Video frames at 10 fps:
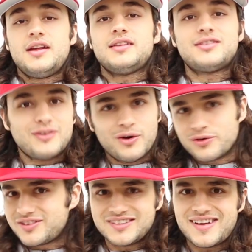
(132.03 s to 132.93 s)

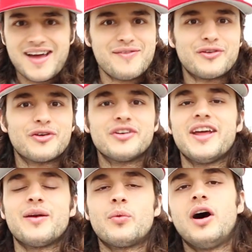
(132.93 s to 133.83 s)
Stoked. I haven't heard
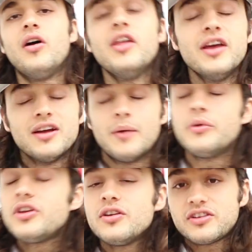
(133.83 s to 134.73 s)
that in a while. I'm
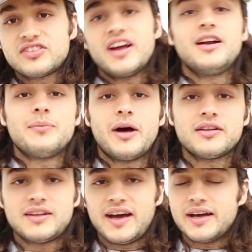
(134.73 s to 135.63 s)
really excited
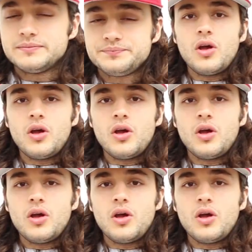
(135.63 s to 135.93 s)
about that.